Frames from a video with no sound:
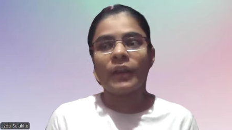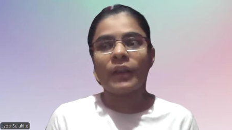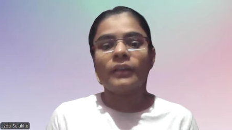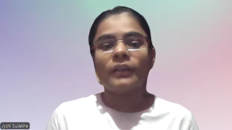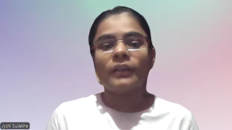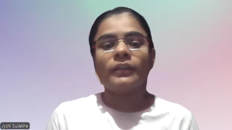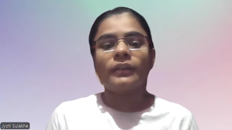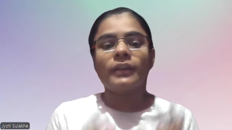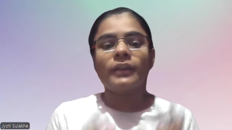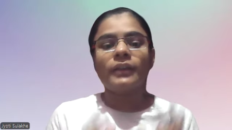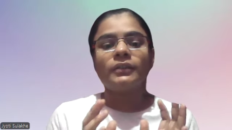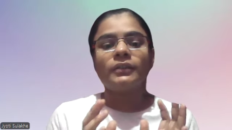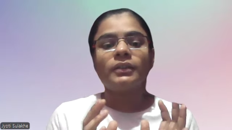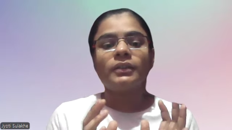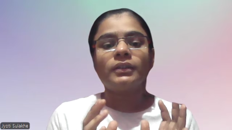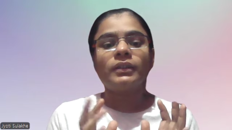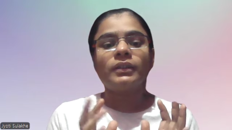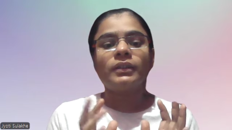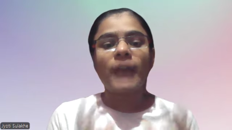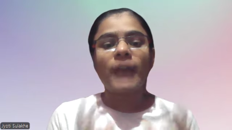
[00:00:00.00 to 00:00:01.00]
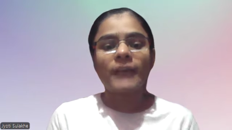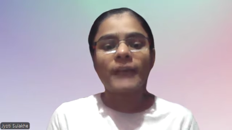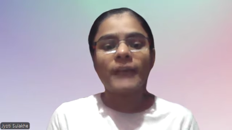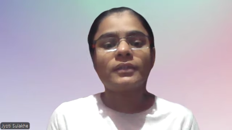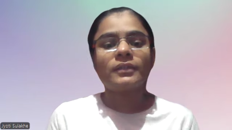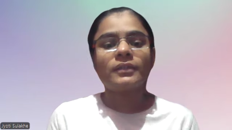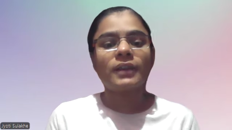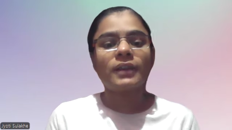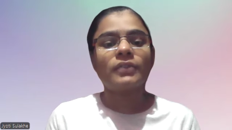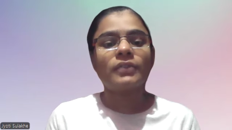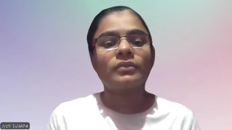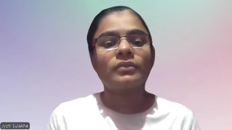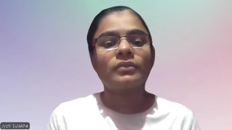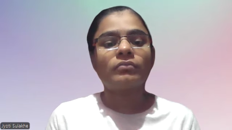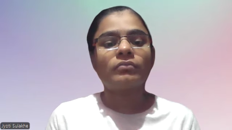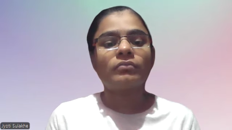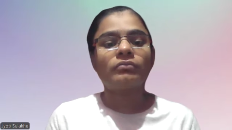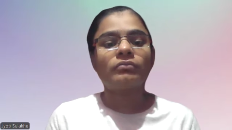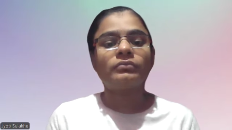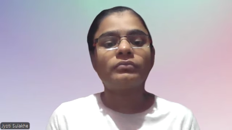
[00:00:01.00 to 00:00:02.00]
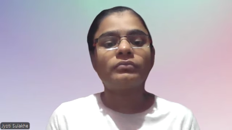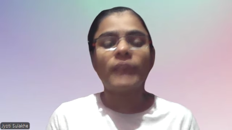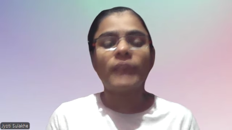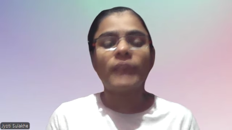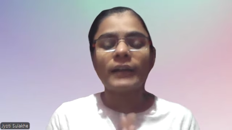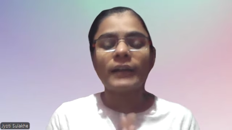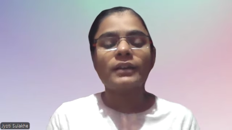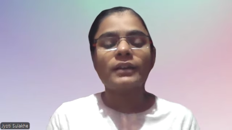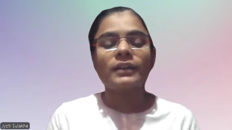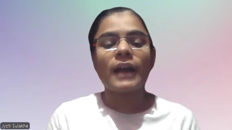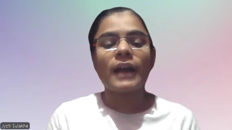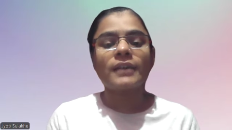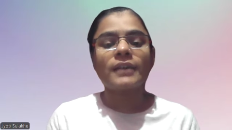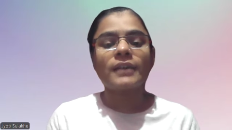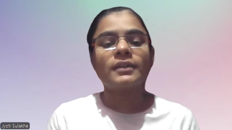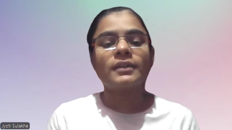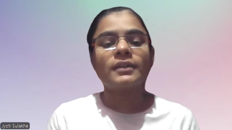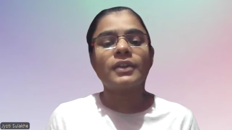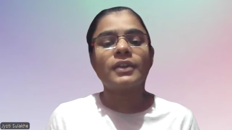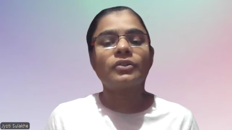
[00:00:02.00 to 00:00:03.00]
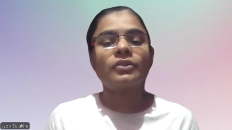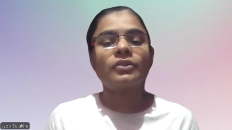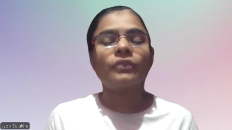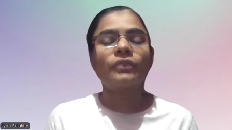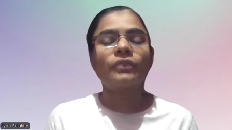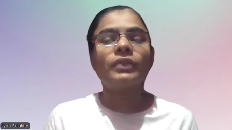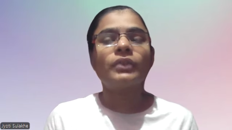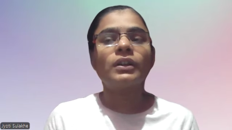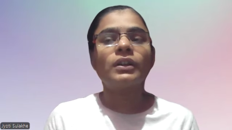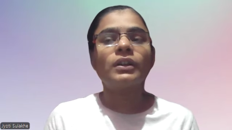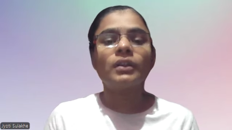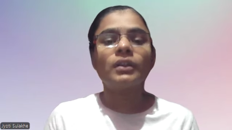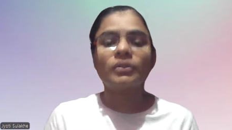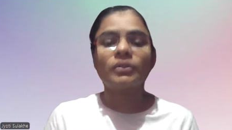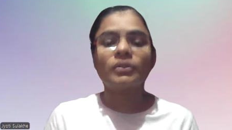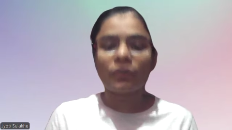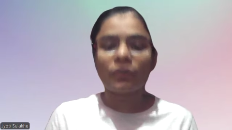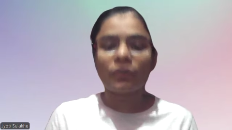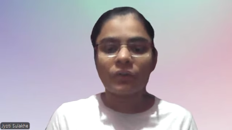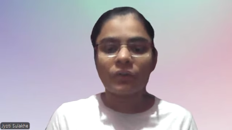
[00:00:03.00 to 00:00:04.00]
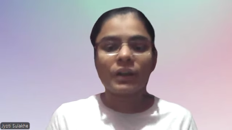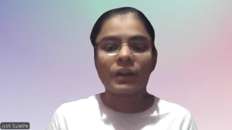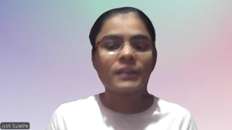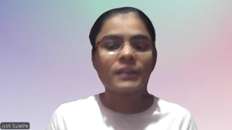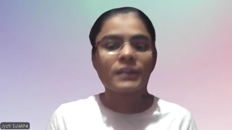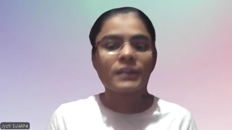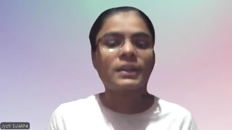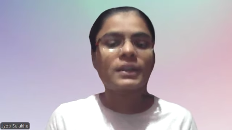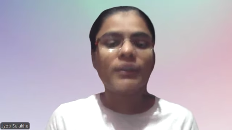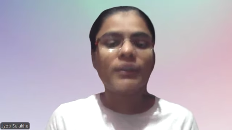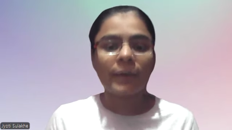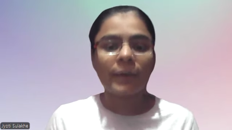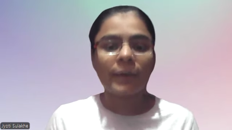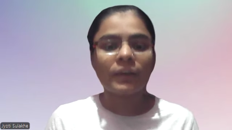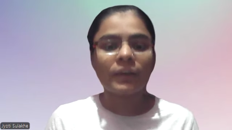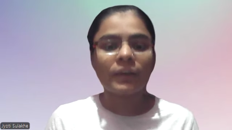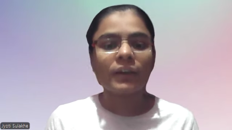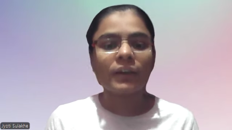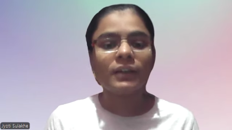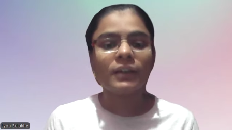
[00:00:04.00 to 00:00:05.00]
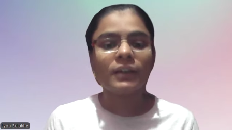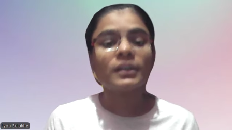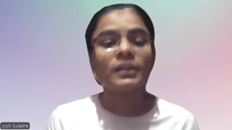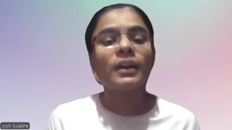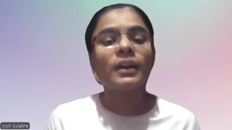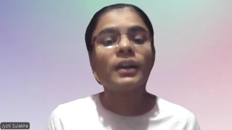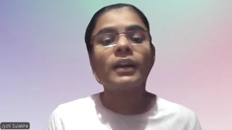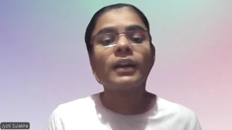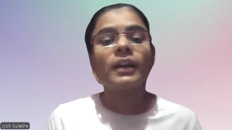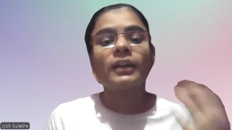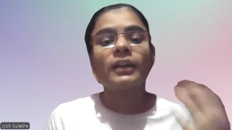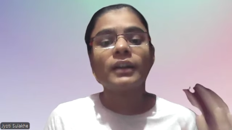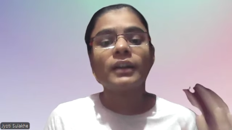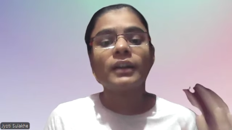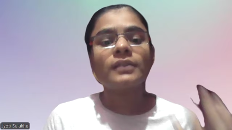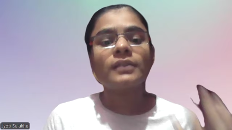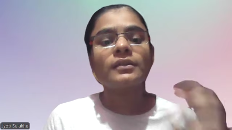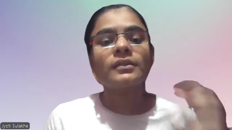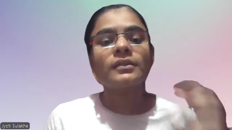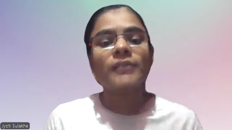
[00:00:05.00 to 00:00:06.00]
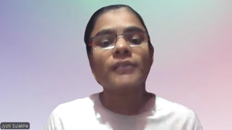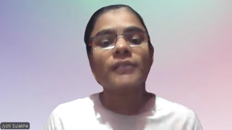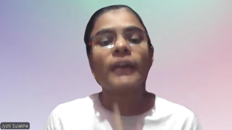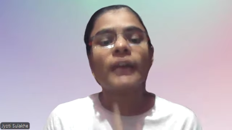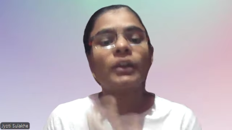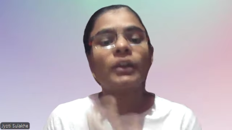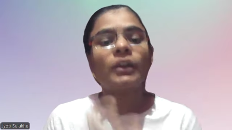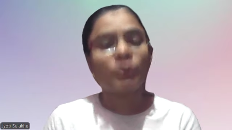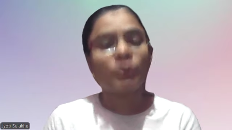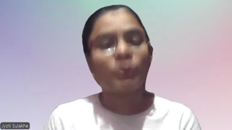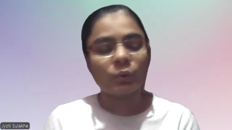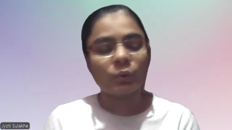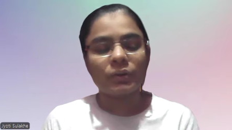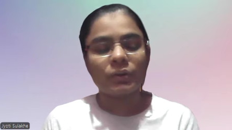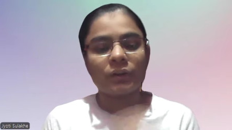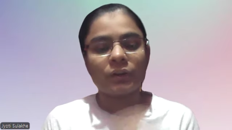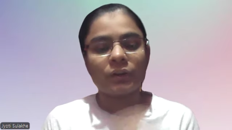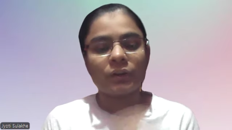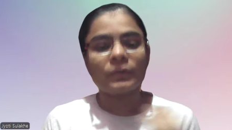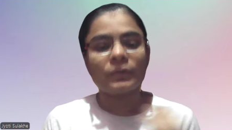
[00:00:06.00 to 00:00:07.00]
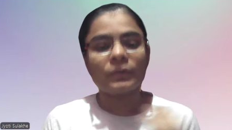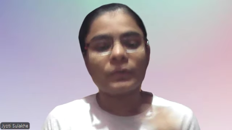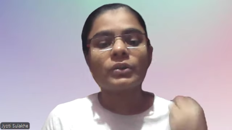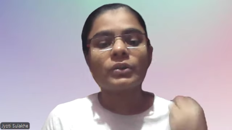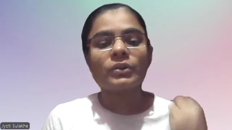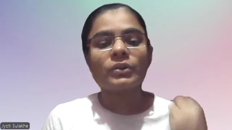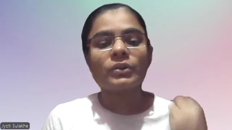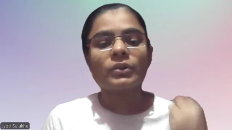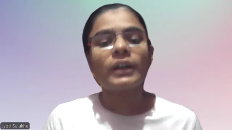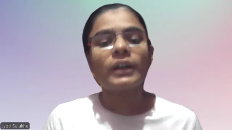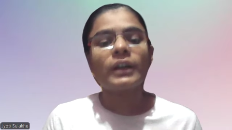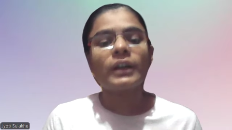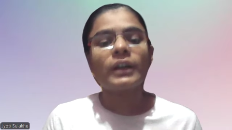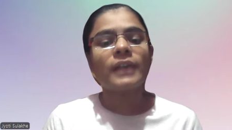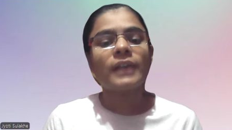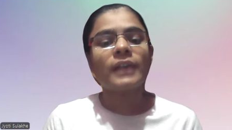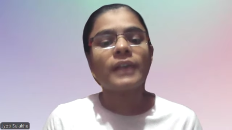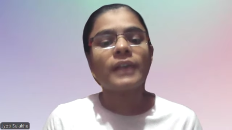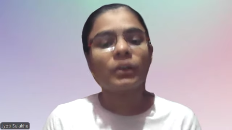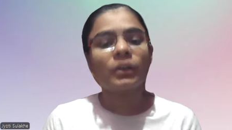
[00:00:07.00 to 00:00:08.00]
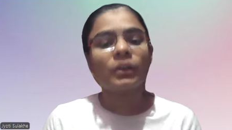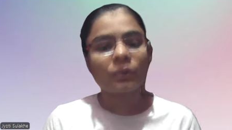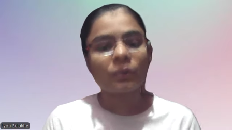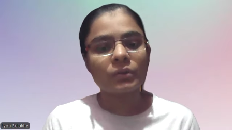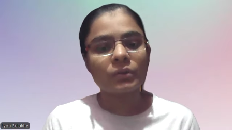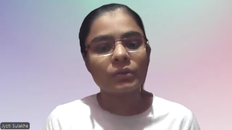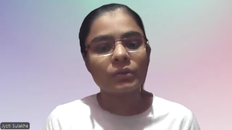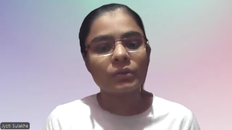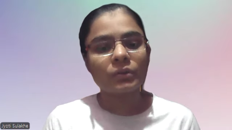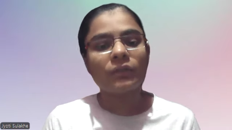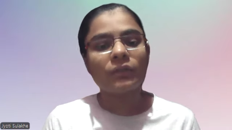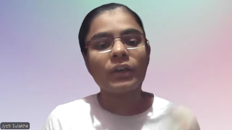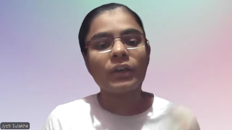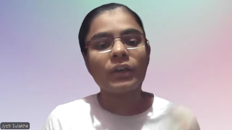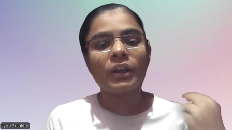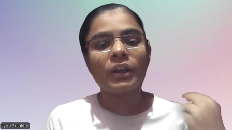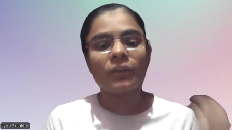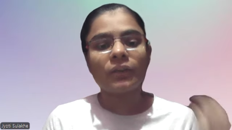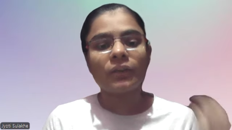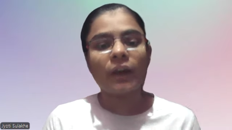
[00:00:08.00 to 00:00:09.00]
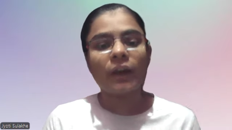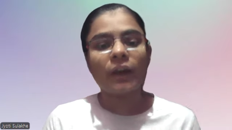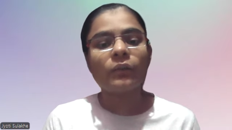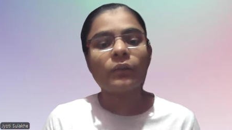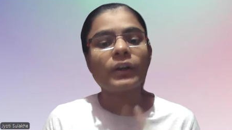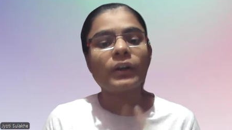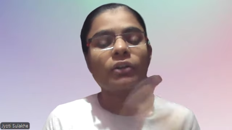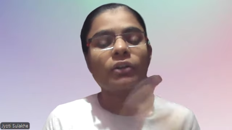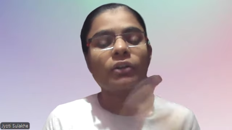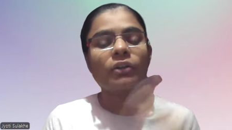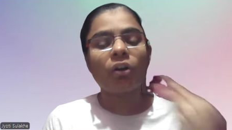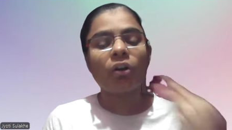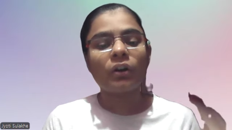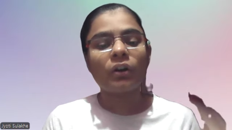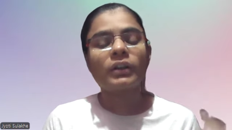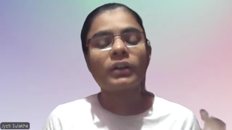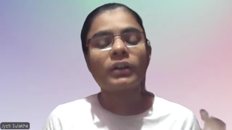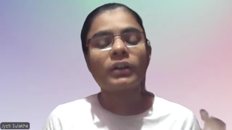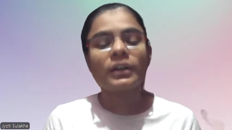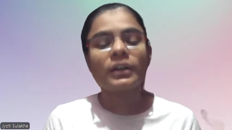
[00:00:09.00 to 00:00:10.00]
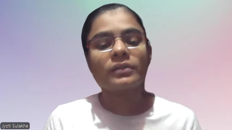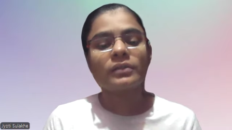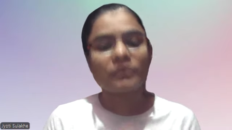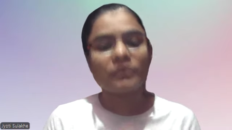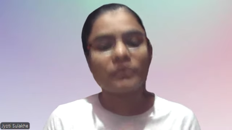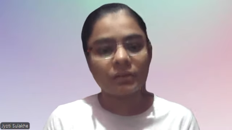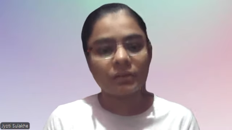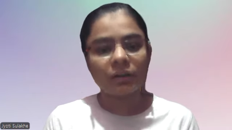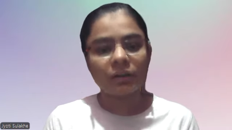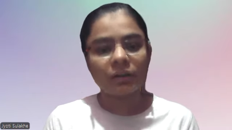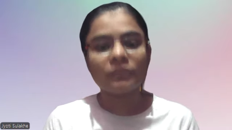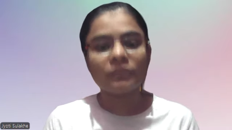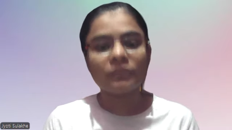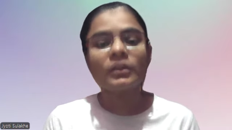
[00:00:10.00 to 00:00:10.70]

Then the last stage of the software testing life cycle is test cycle closure. So in test cycle closure, we evaluate all test results